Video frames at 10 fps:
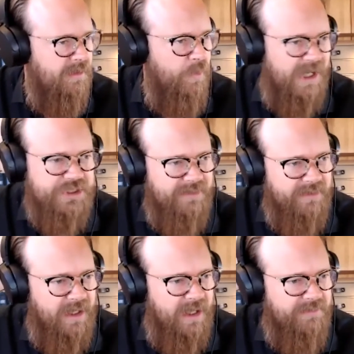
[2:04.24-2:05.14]
actually have a
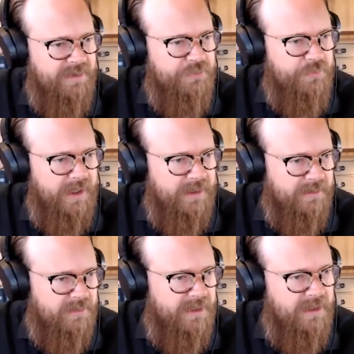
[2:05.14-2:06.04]
lot of his
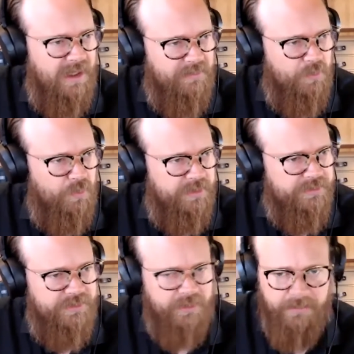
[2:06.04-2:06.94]
writings. I mean, a lot of them were
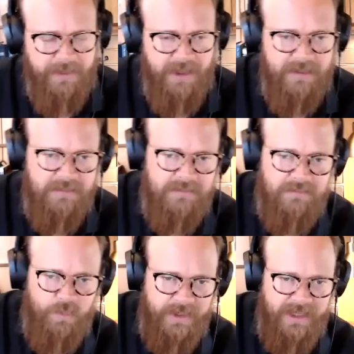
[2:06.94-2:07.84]
destroyed, but
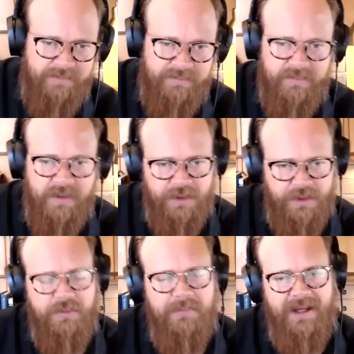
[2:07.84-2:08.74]
we have a
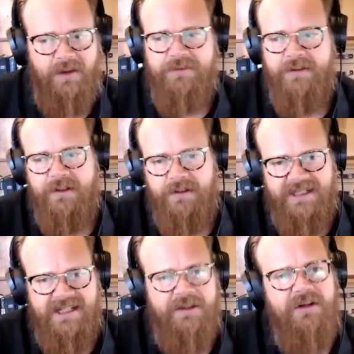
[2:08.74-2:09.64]
good amount, and they're
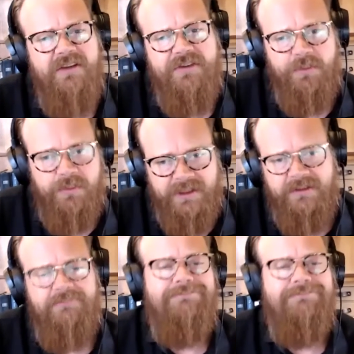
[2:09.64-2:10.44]
easy to read.